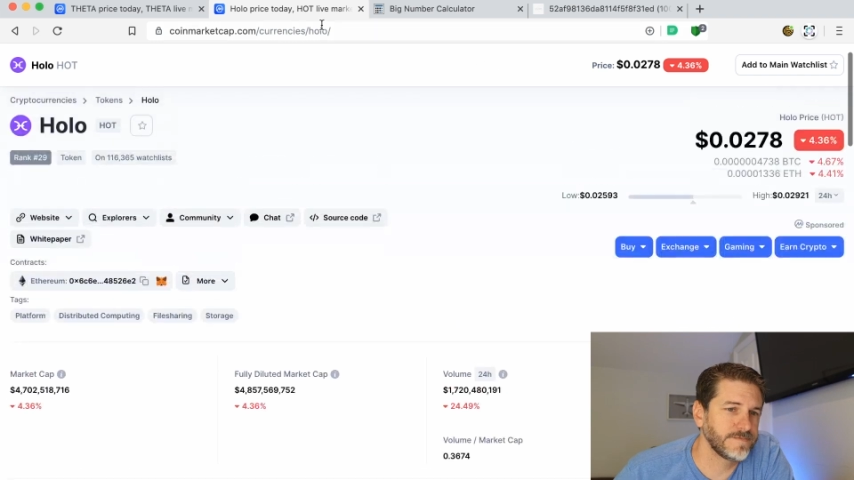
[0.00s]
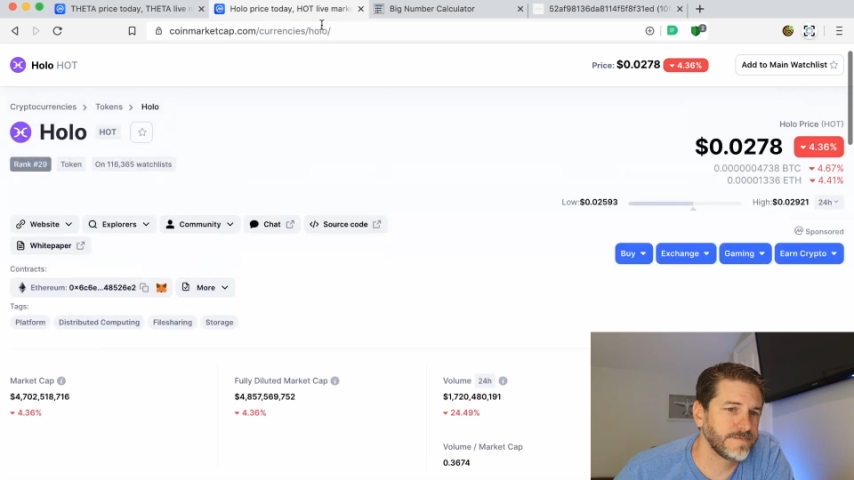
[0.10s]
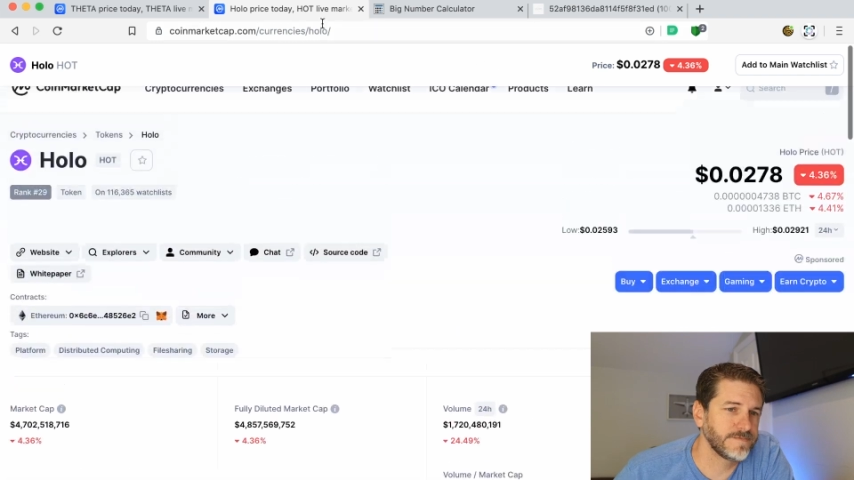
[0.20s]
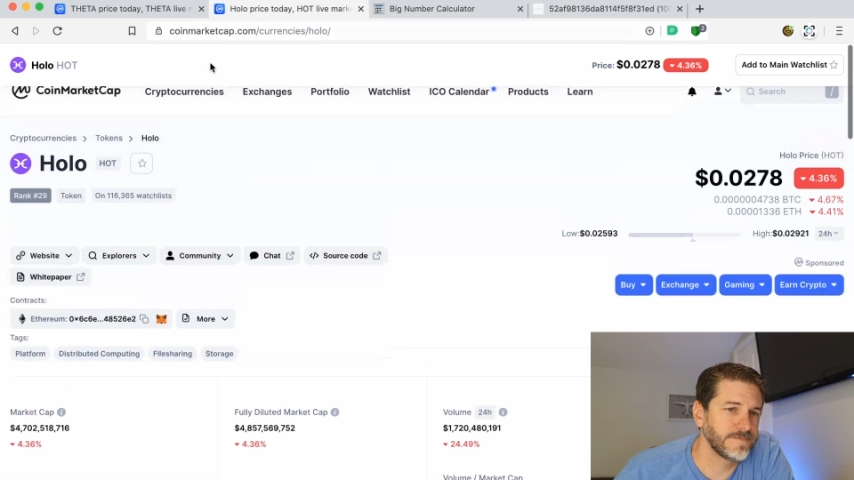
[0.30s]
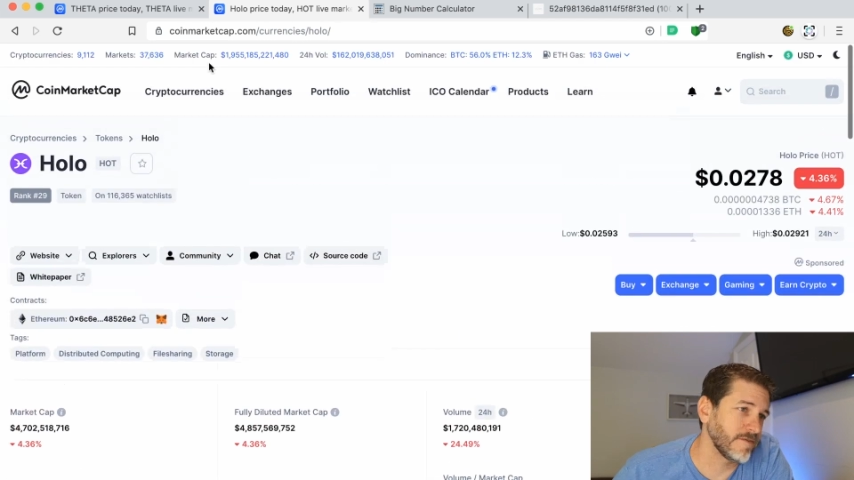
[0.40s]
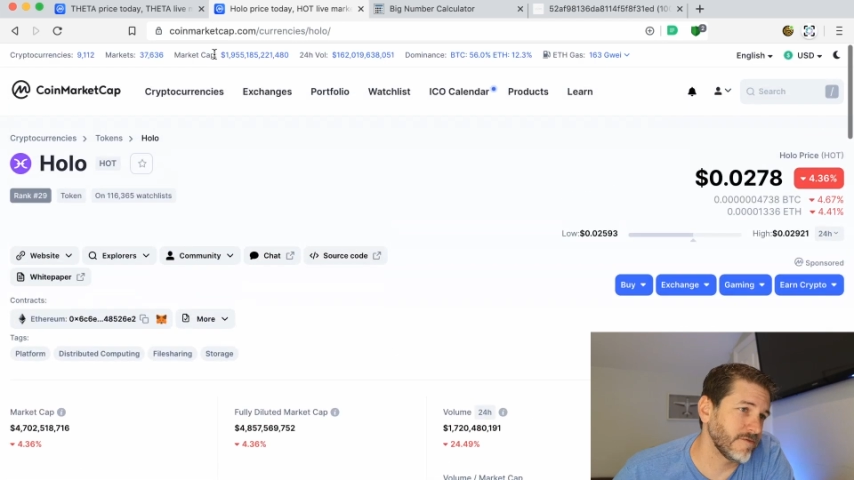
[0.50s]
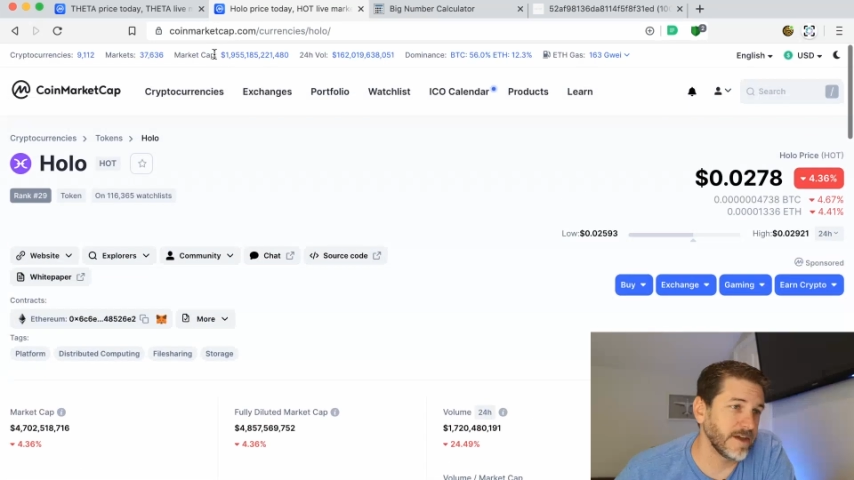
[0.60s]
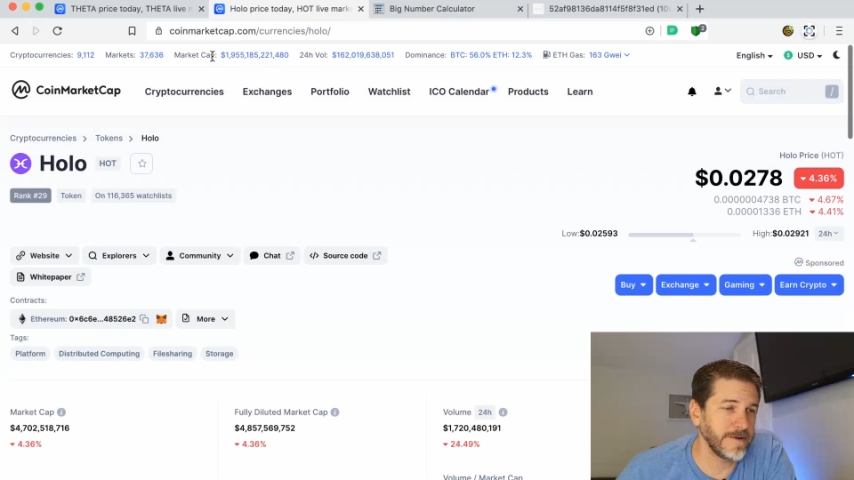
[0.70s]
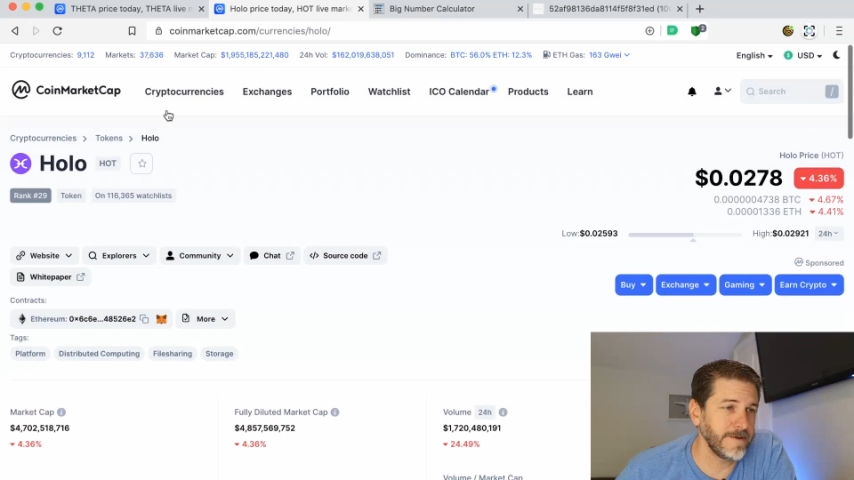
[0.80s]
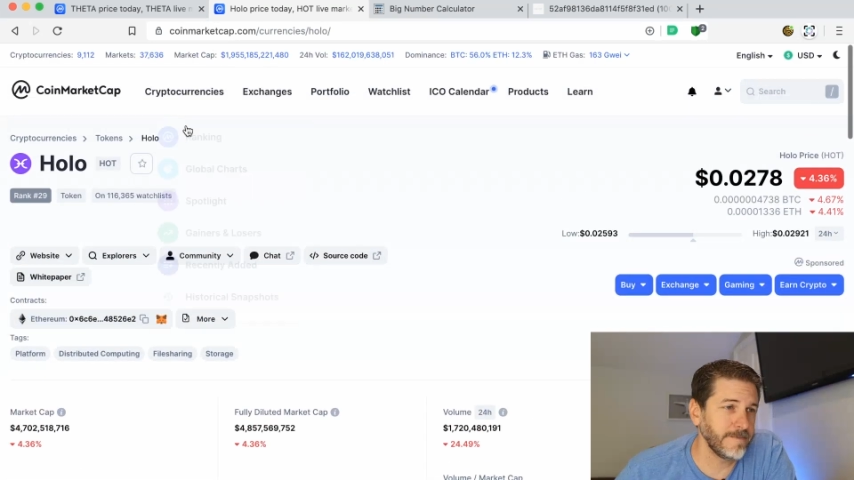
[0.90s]
Now, if they
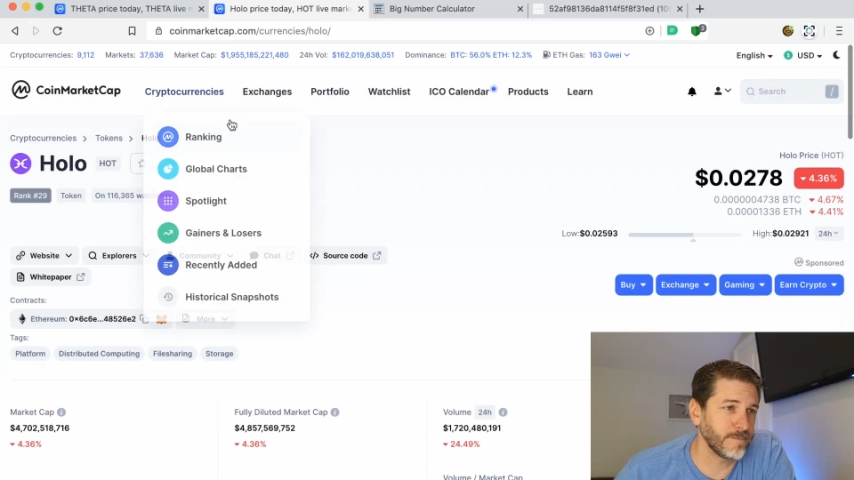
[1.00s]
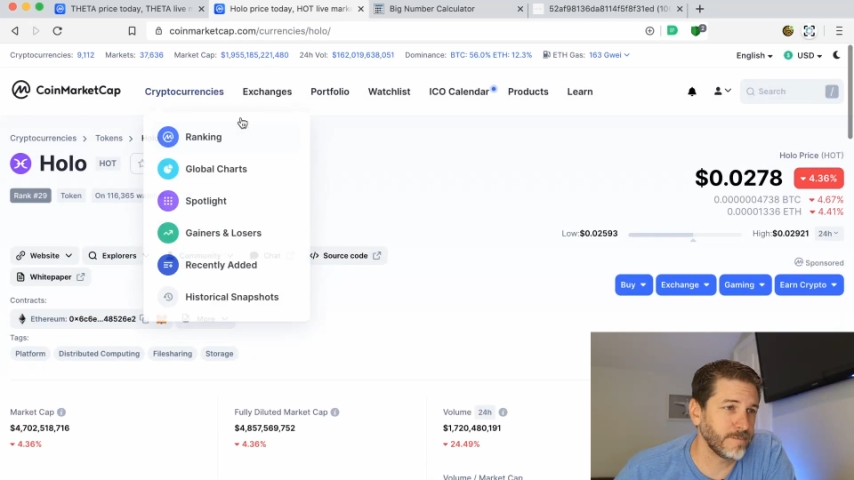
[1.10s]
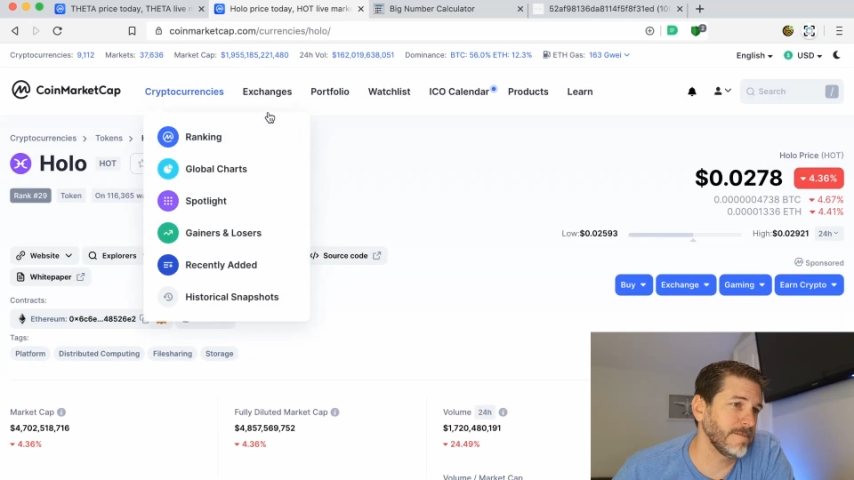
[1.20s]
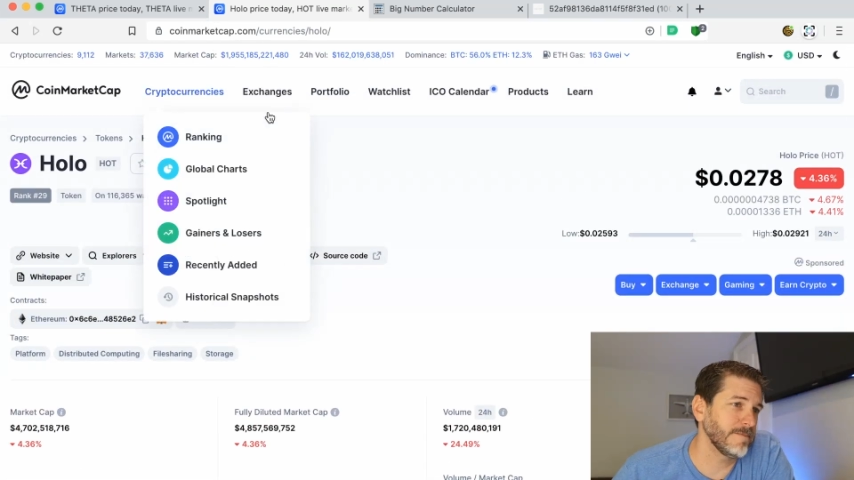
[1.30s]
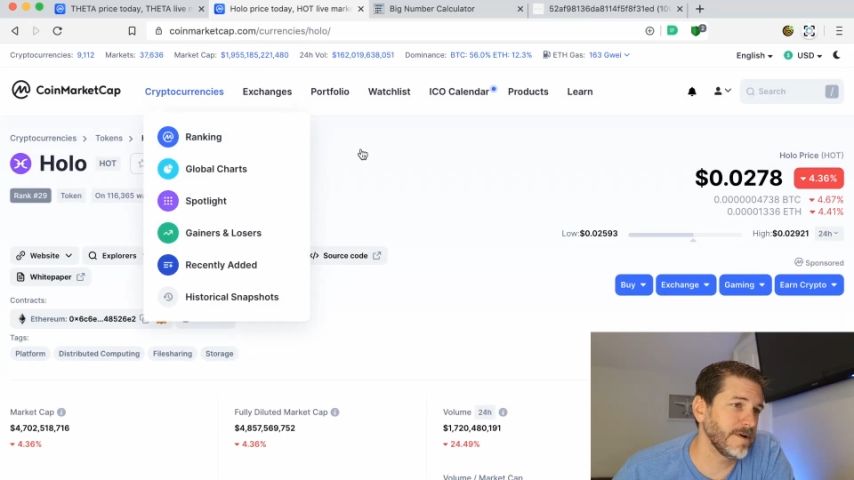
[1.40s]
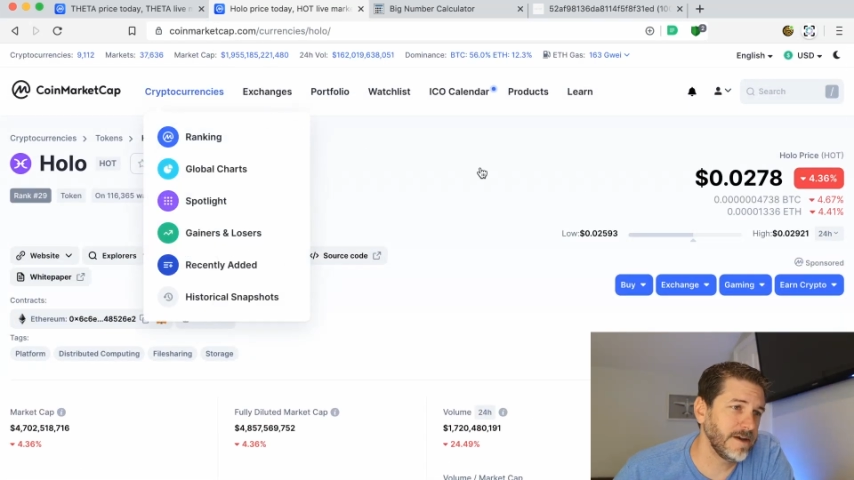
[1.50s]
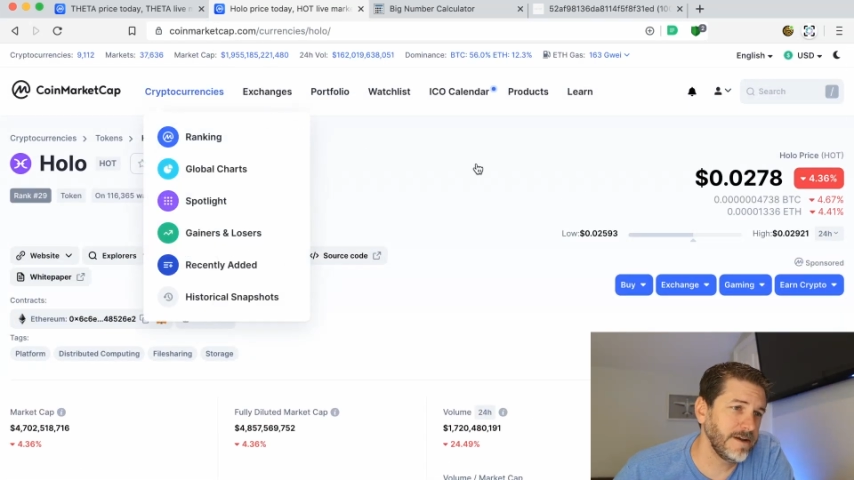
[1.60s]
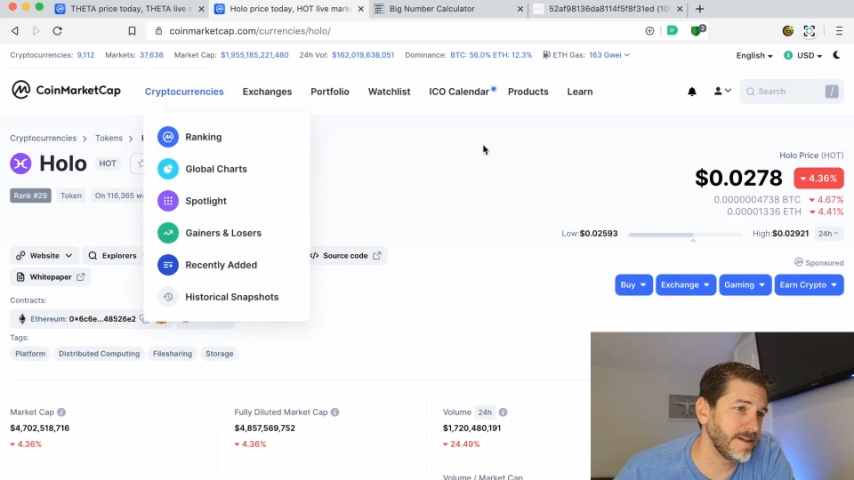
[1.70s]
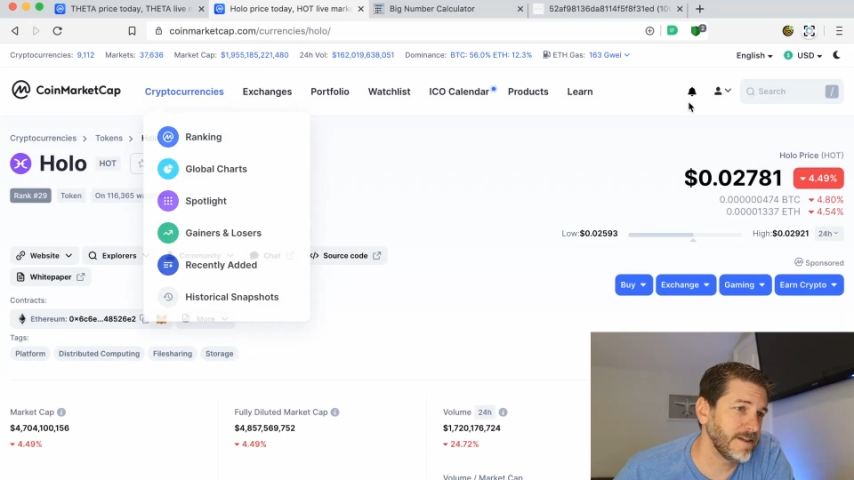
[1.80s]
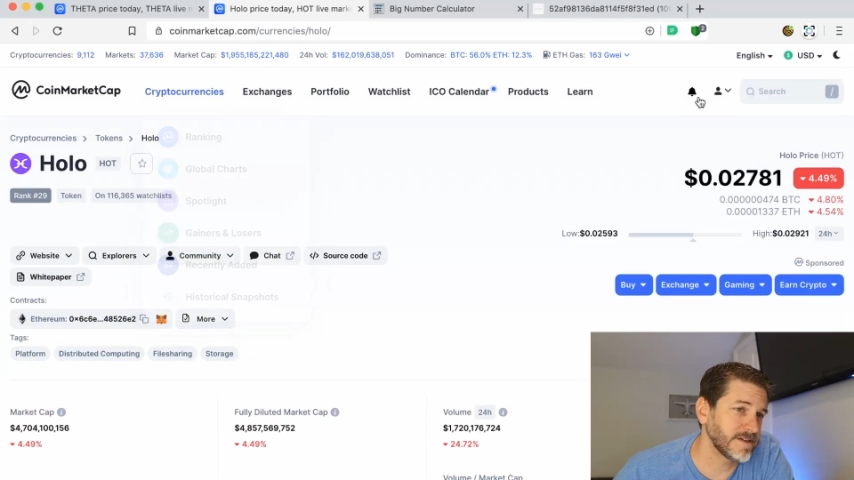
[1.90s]
keep printing money and they